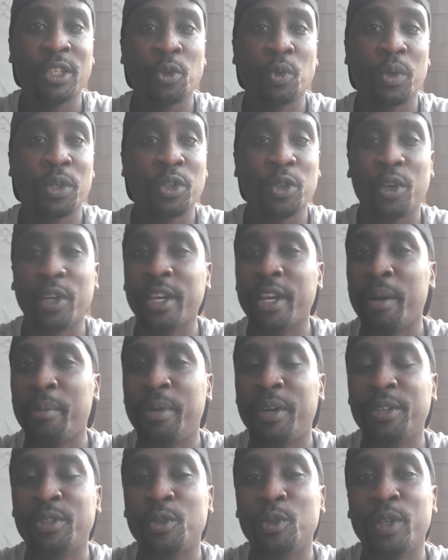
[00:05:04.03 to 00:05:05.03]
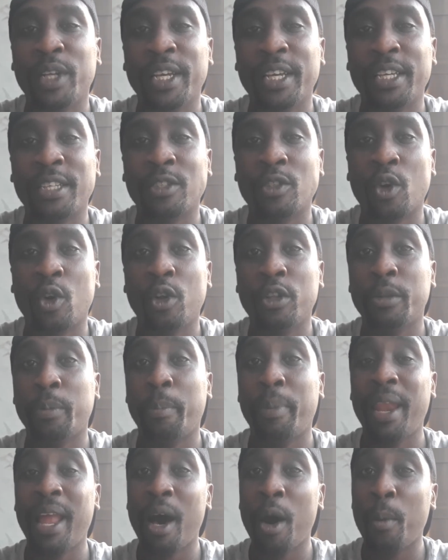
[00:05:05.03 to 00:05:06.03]
we're talking about today, is called
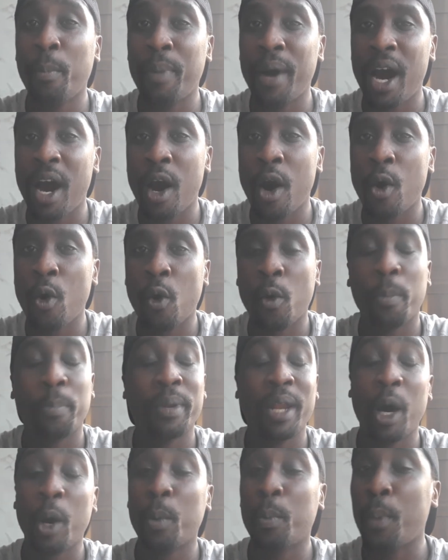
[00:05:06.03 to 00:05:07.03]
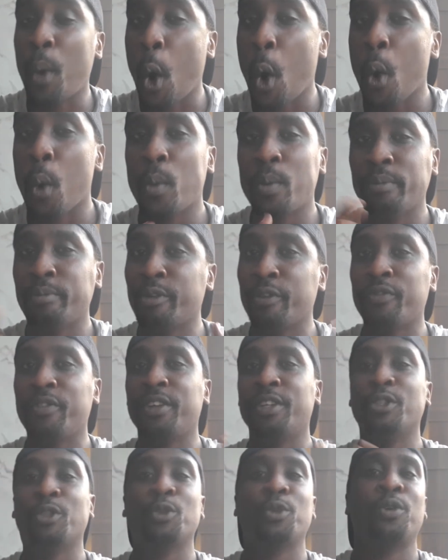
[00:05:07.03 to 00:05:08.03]
plau pao or plau po. I'm not
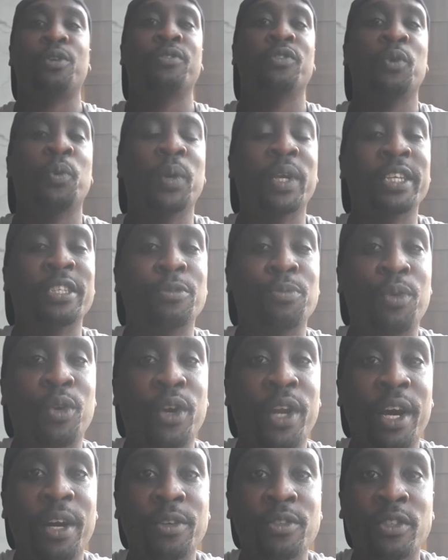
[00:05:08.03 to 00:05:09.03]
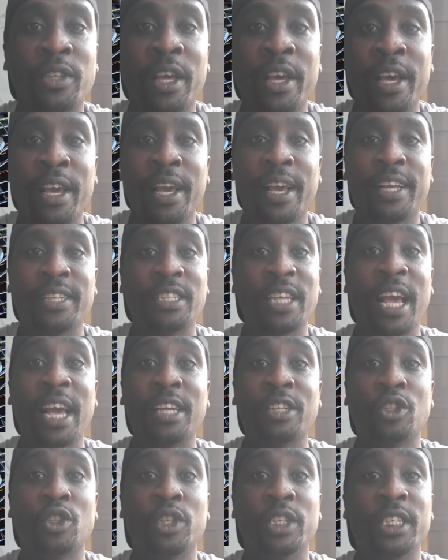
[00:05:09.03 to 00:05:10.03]
very sure the way it's pronounced. It's
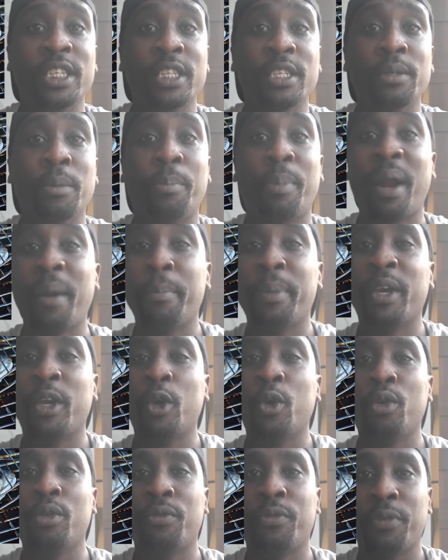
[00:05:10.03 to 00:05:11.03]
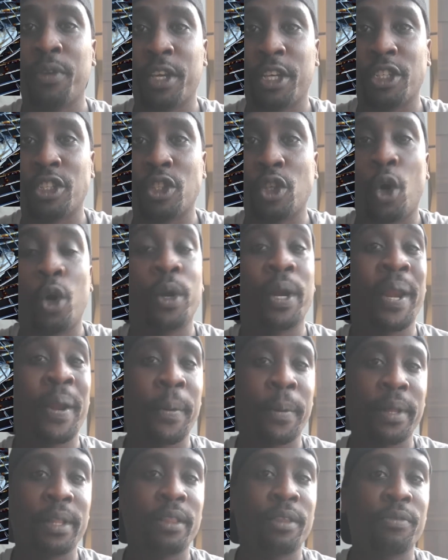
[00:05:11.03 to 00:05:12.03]
actually barbecued fish or
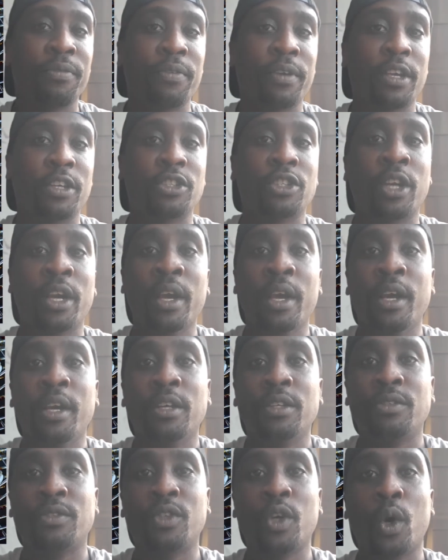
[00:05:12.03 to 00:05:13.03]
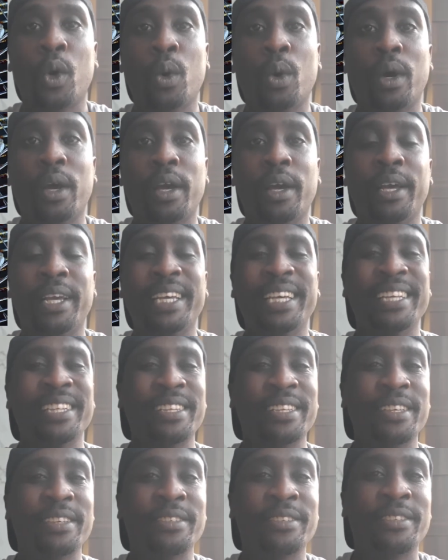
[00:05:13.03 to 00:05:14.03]
grilled fish. So it
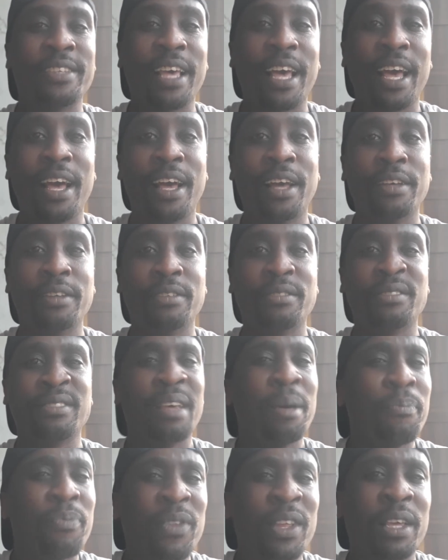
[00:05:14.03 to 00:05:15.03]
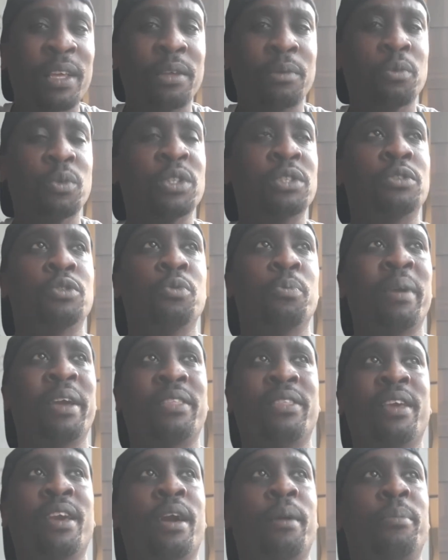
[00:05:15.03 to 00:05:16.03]
is something which you might
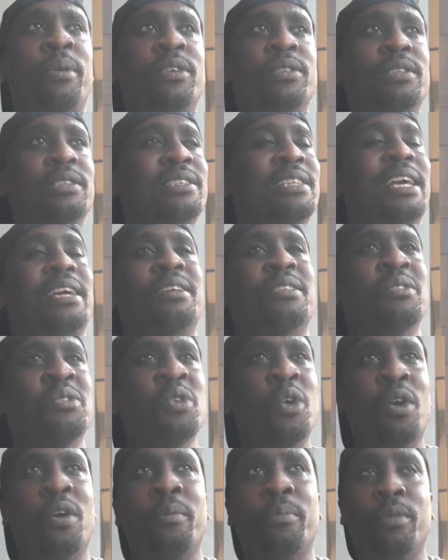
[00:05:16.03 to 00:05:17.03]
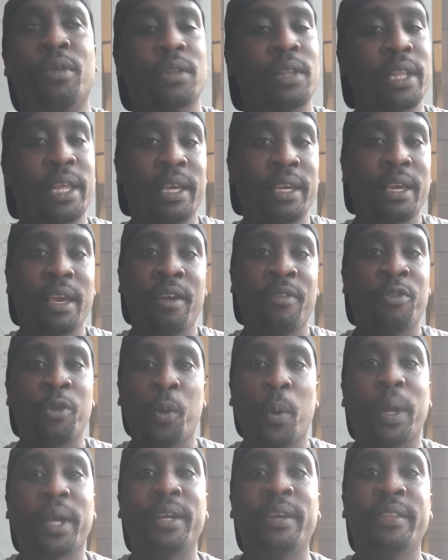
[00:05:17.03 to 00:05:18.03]
think about is like normal, like
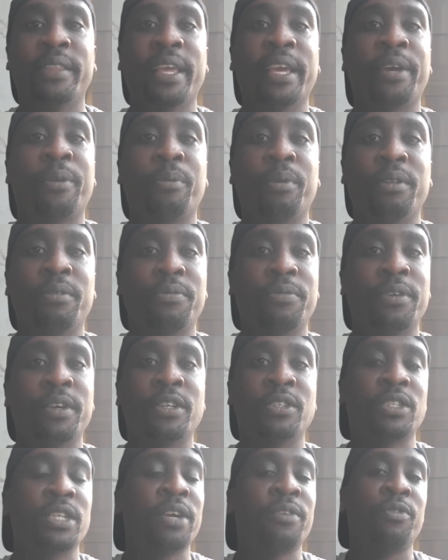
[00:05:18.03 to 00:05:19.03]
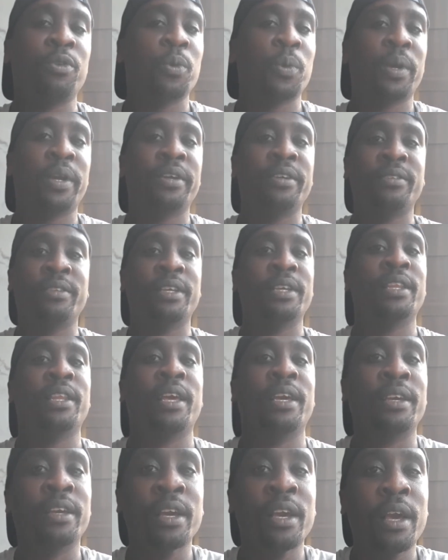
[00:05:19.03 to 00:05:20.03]
everywhere they grill fish, everywhere they
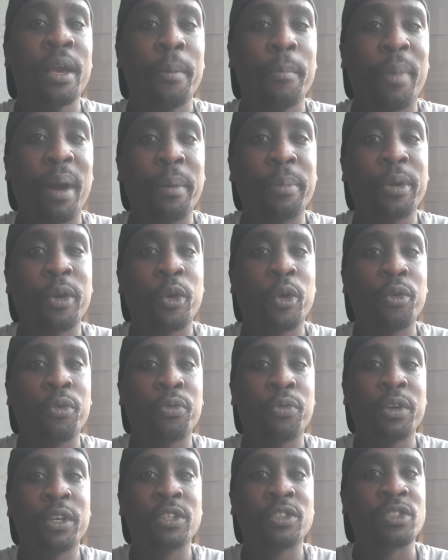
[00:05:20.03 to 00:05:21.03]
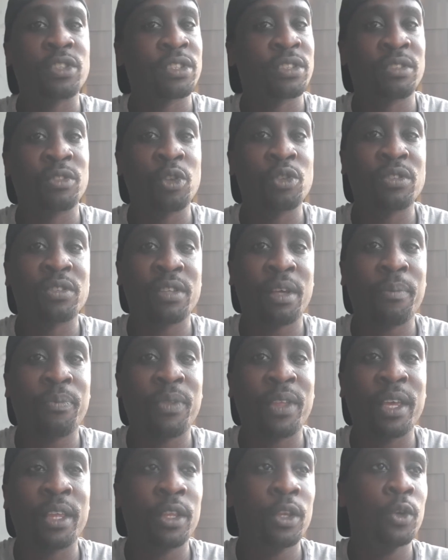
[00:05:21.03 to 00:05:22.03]
like barbecue fish. It's not
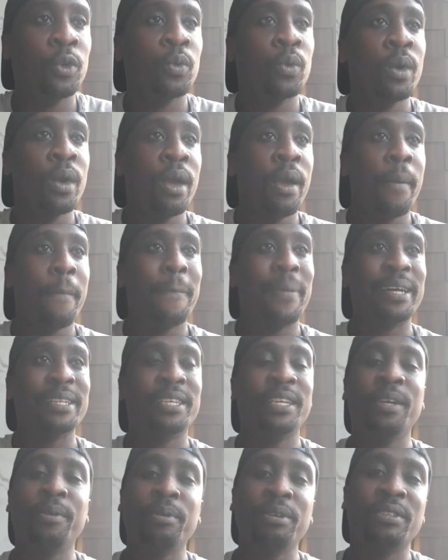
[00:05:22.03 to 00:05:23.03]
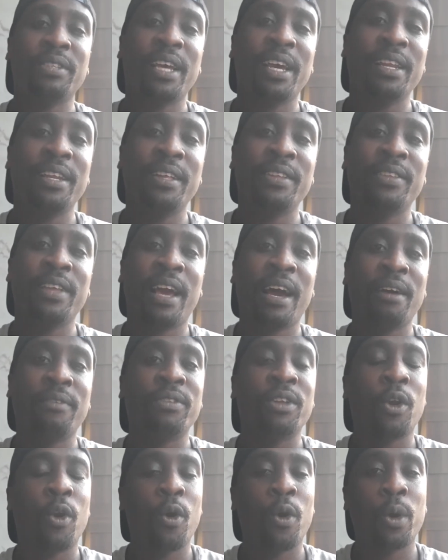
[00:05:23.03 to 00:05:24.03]
something new, but here in Thailand they have
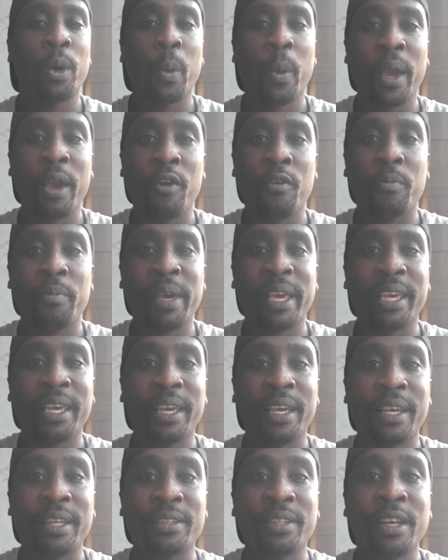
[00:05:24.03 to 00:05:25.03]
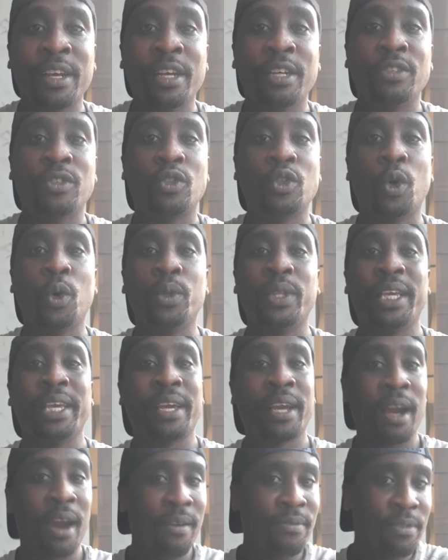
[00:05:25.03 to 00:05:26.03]
their own way of making it. So they
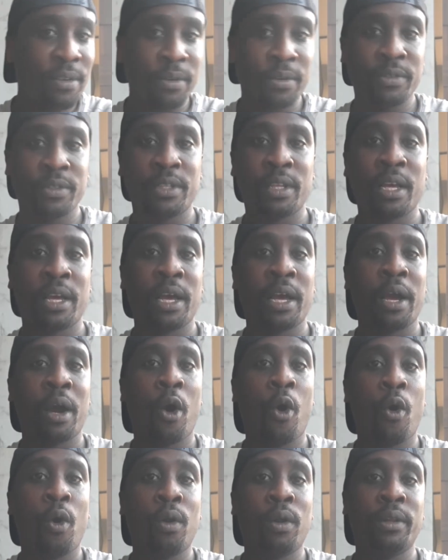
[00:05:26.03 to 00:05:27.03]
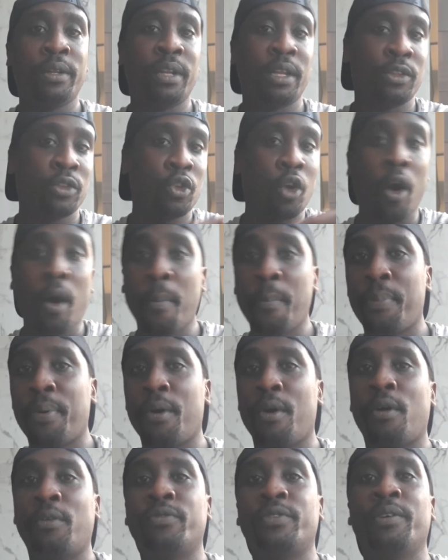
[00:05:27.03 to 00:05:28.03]
cover the
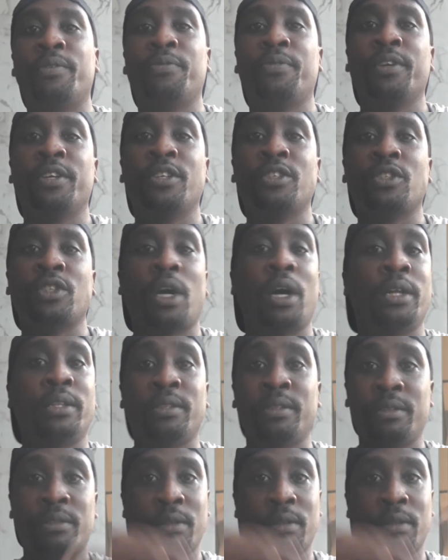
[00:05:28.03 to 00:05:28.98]
top of the fish on